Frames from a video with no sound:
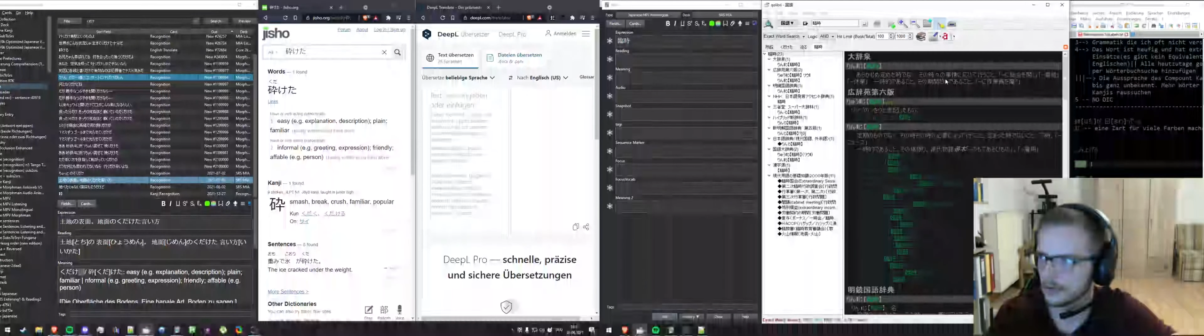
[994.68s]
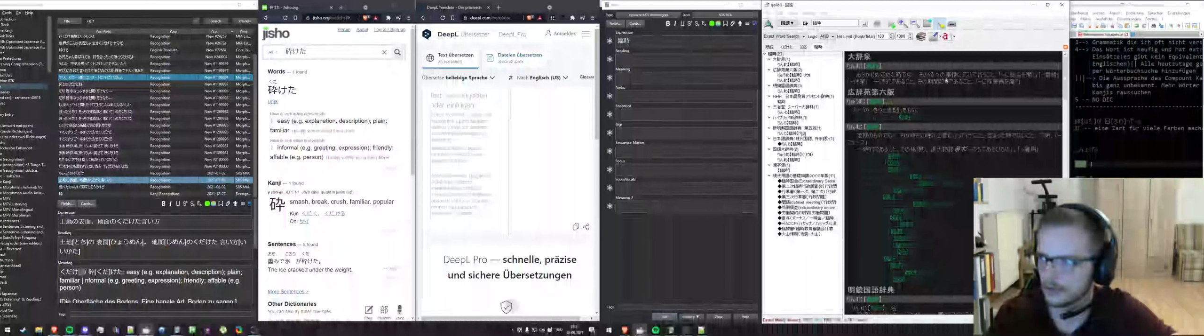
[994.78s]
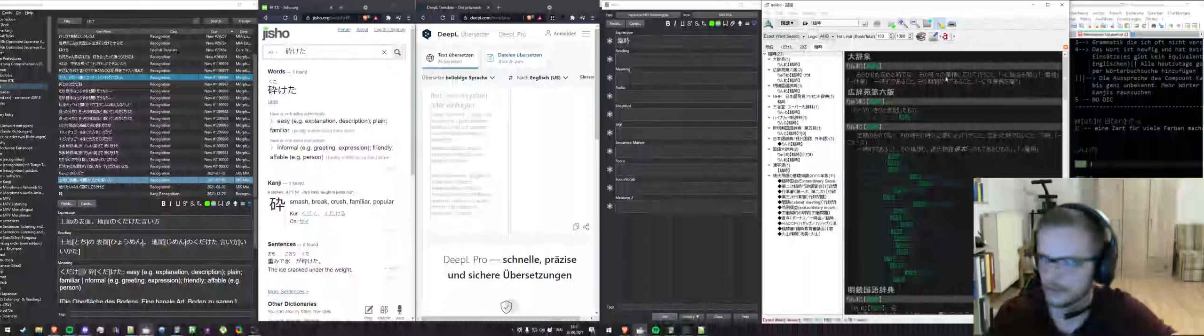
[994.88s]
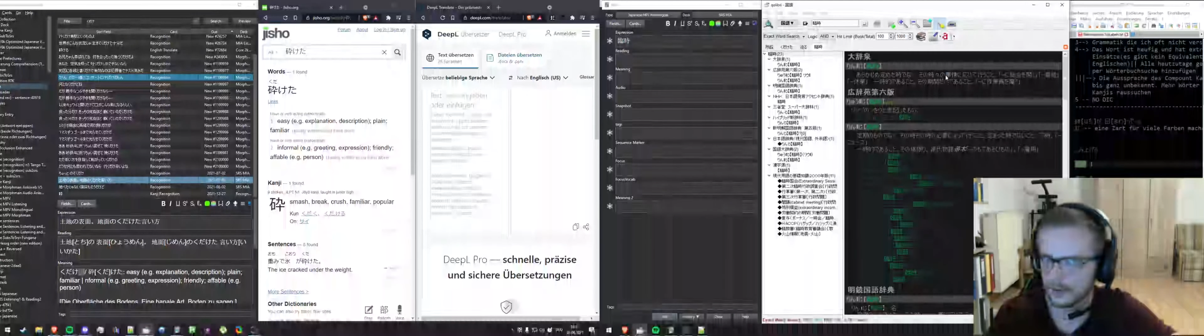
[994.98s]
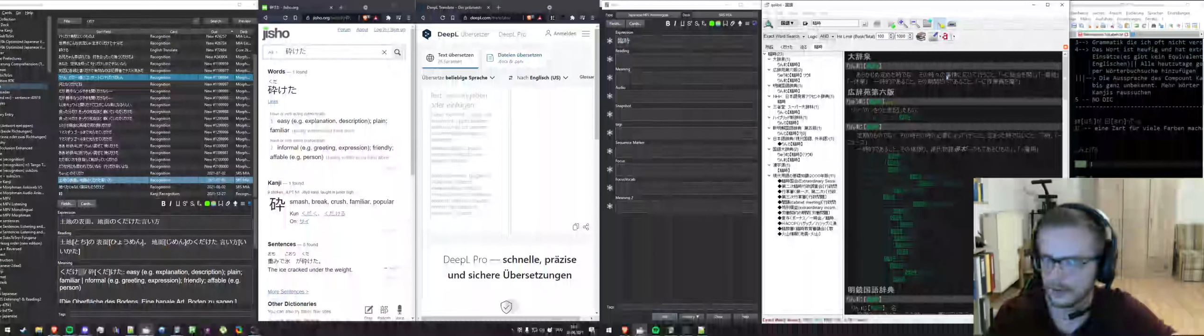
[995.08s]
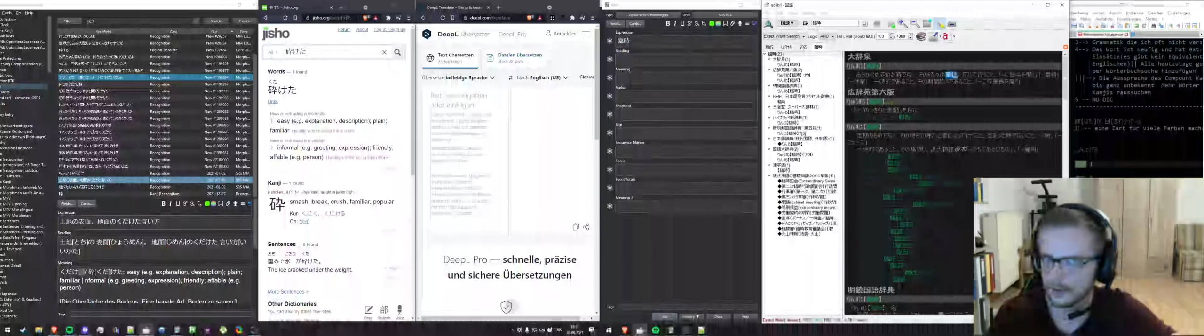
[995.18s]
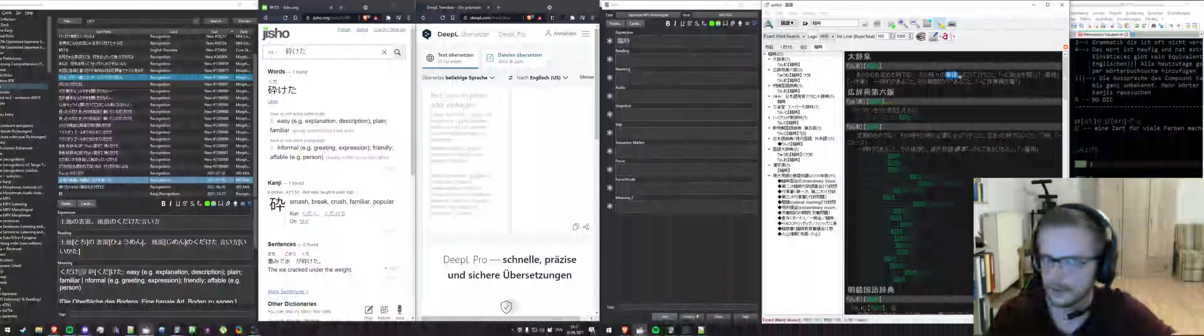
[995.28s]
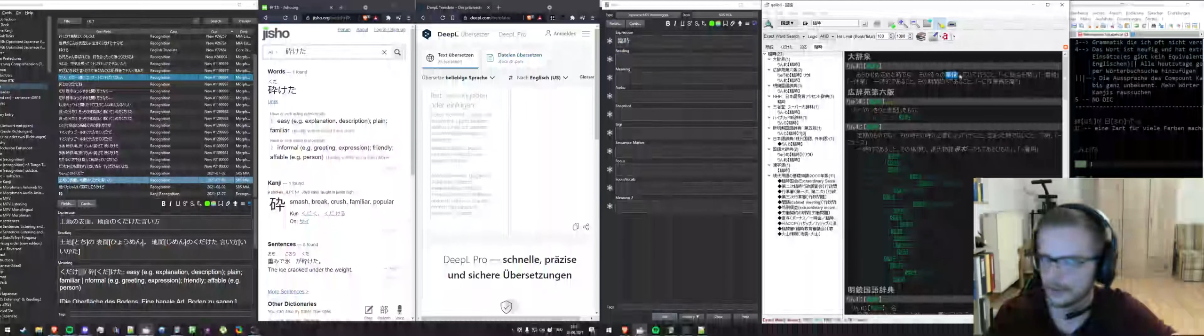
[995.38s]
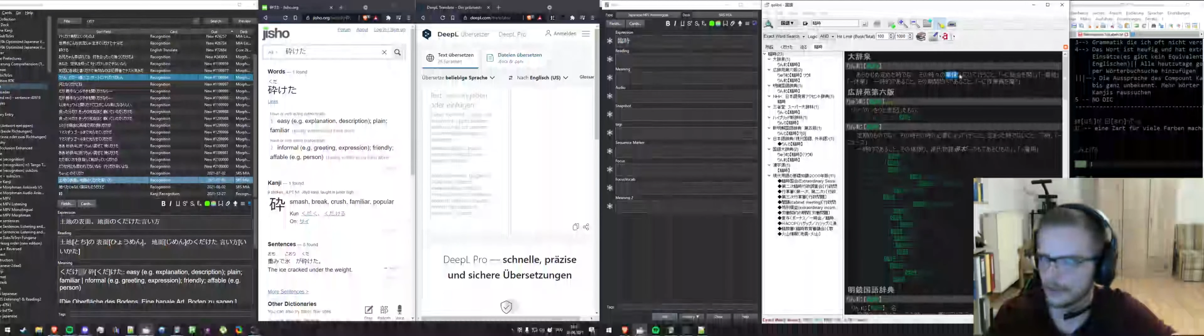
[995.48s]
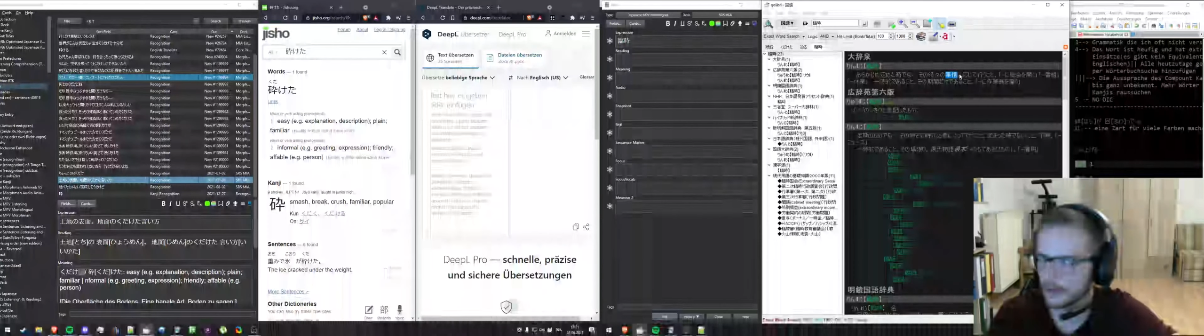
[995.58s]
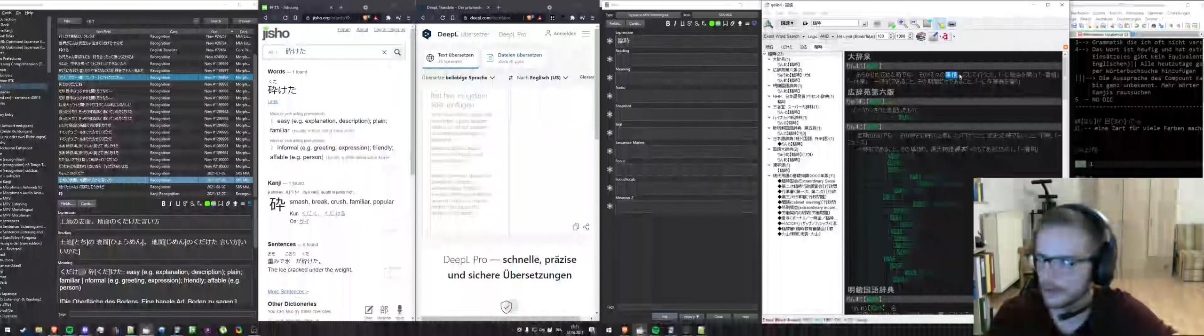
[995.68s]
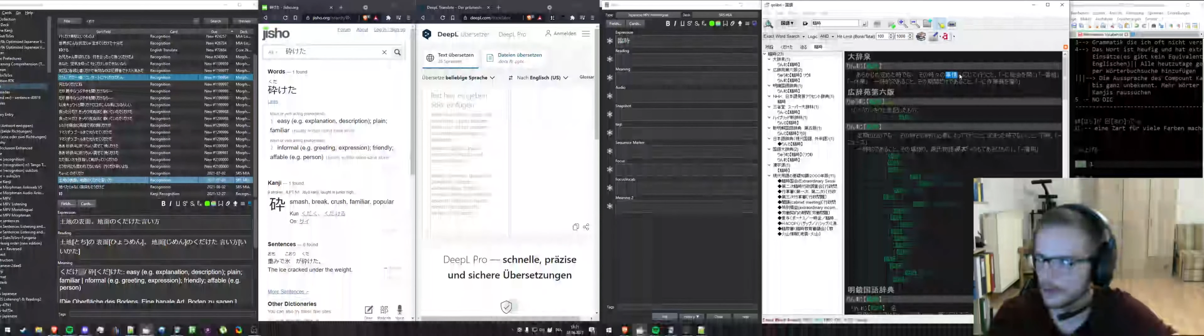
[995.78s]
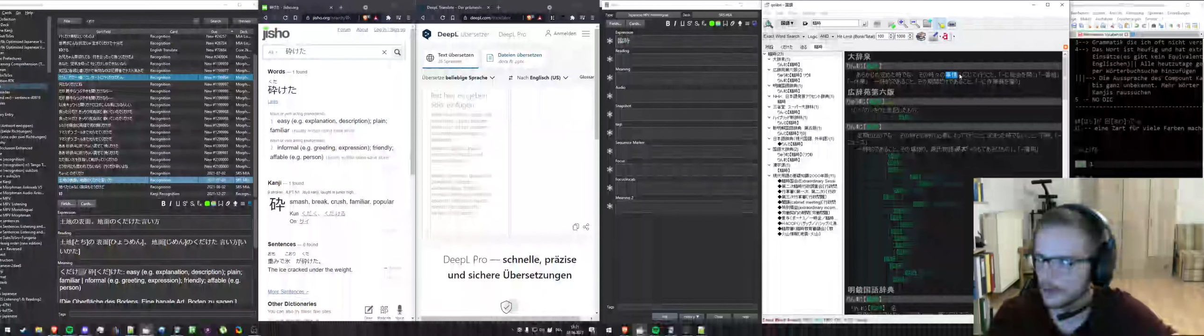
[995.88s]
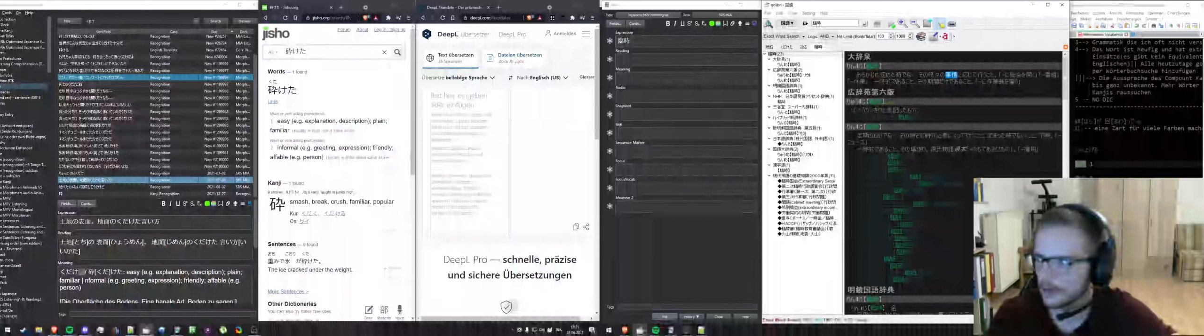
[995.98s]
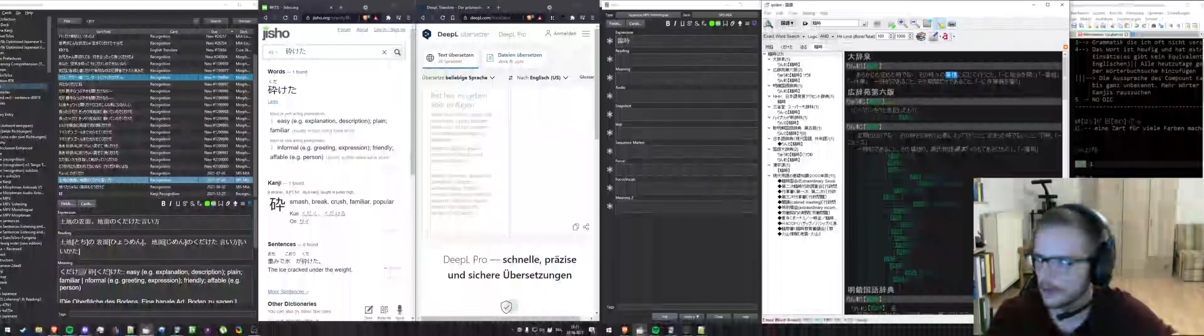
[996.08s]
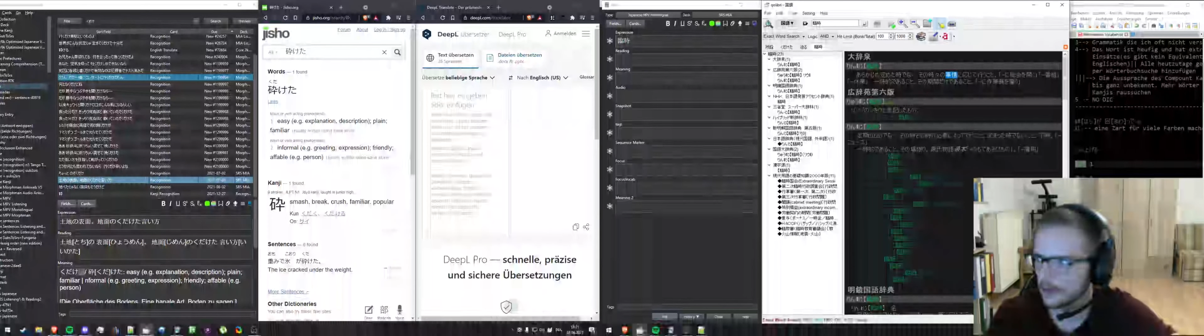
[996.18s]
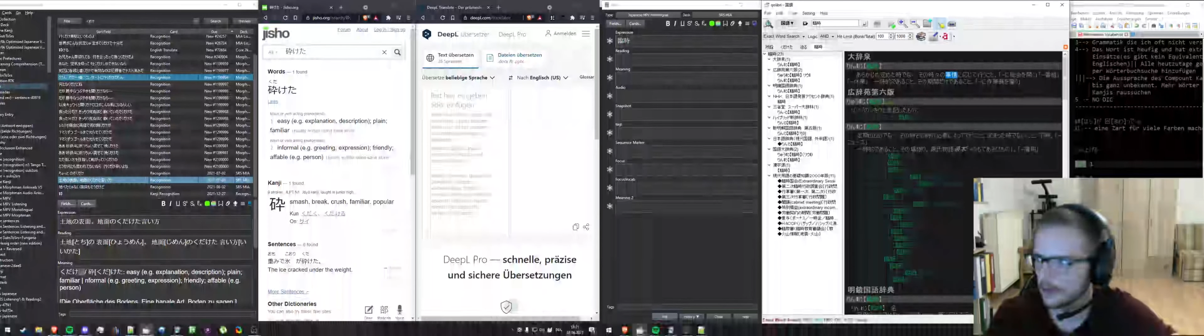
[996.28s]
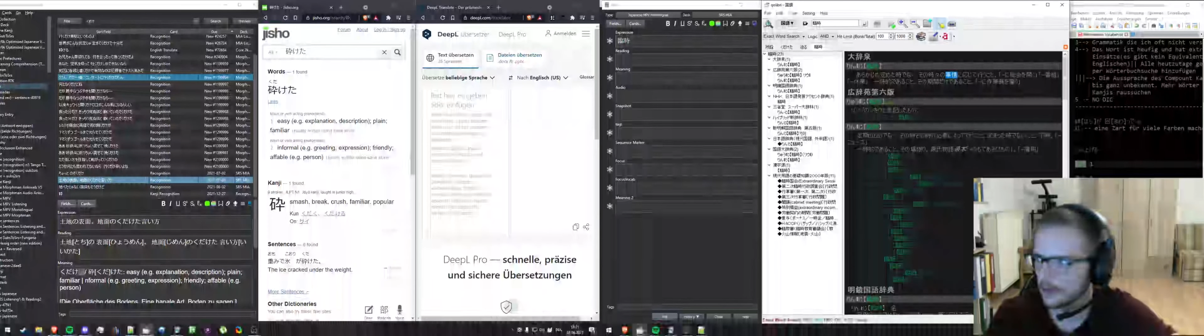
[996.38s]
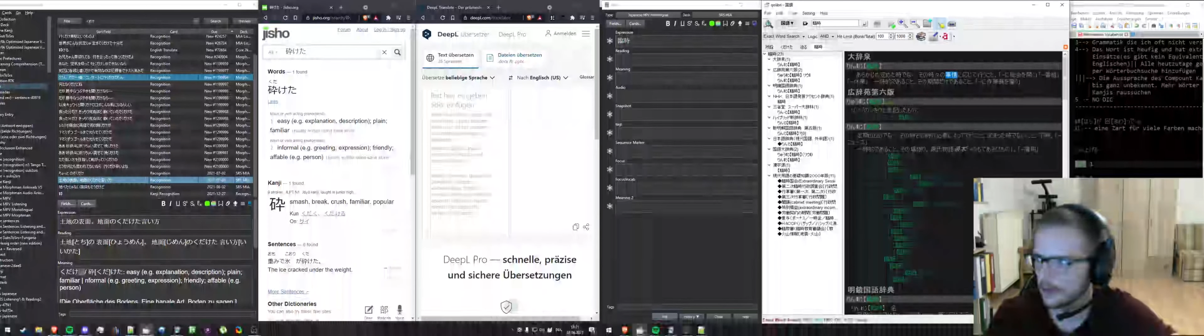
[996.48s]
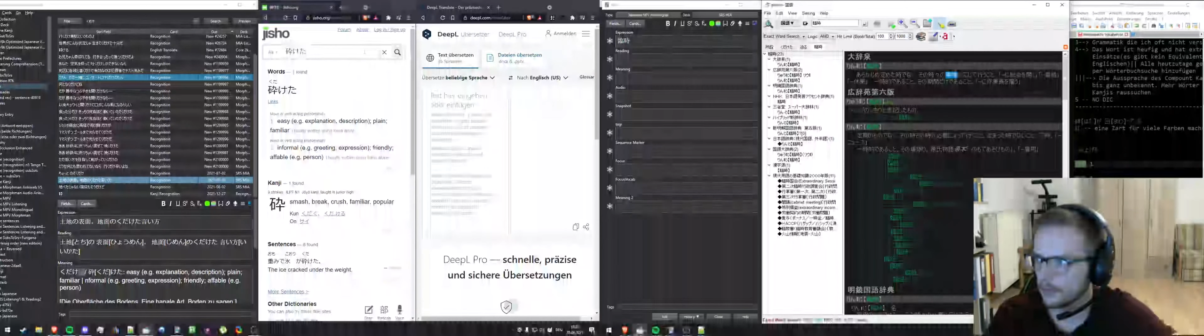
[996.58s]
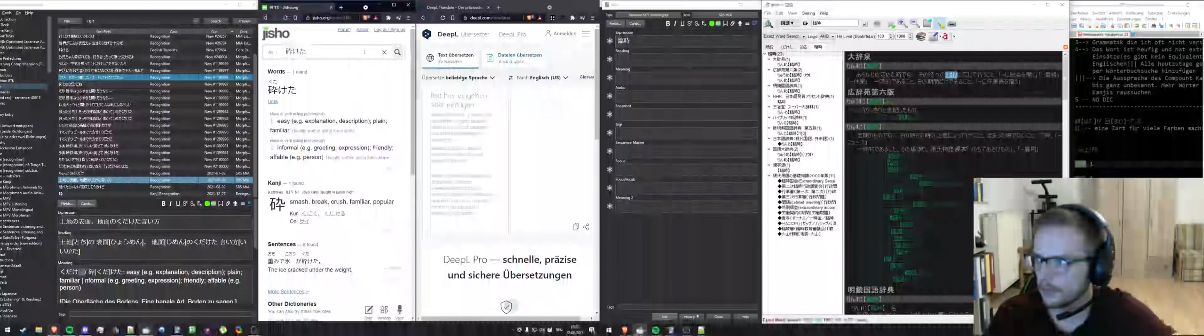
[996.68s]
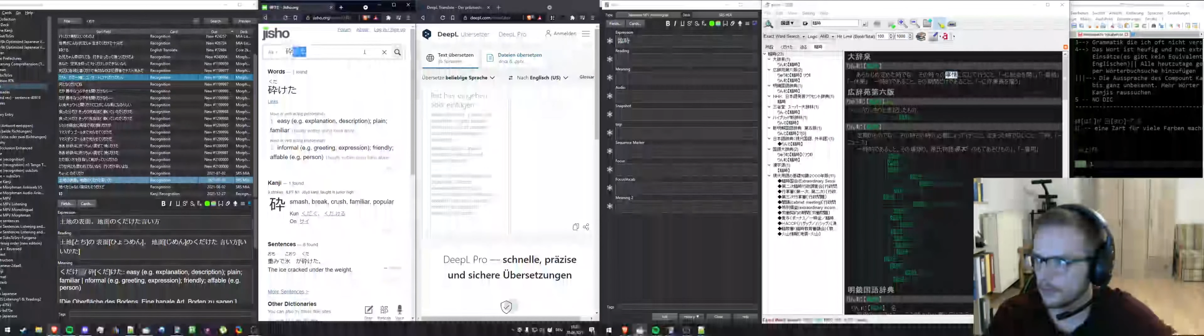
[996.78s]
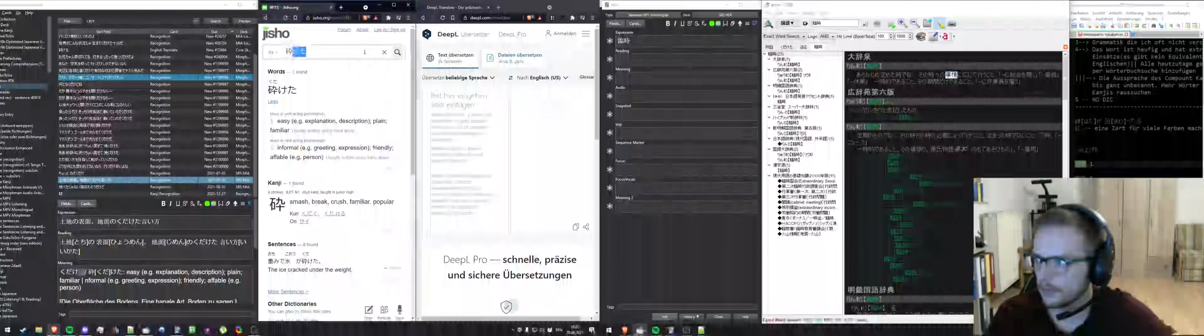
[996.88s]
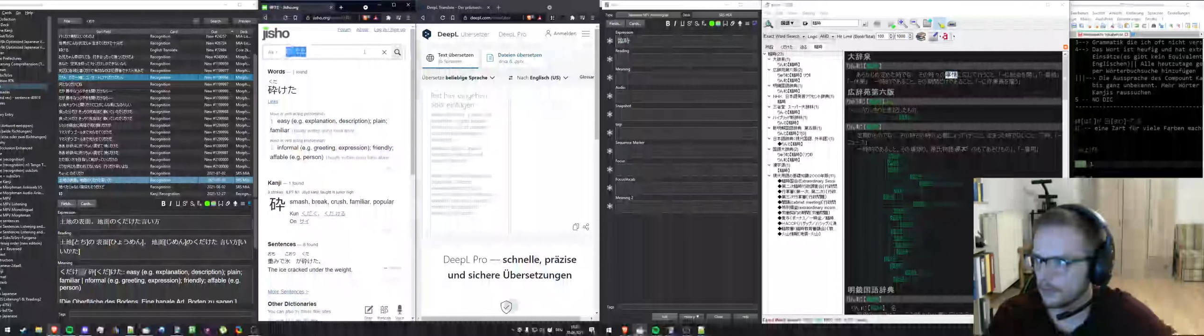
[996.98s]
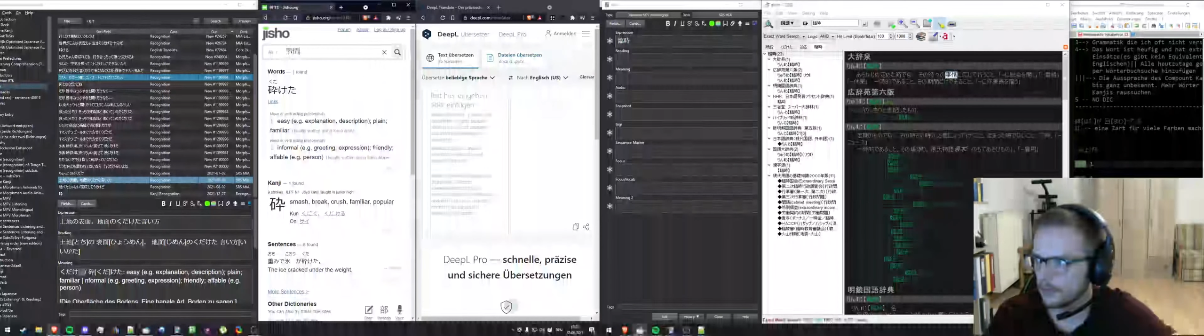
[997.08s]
something like that, or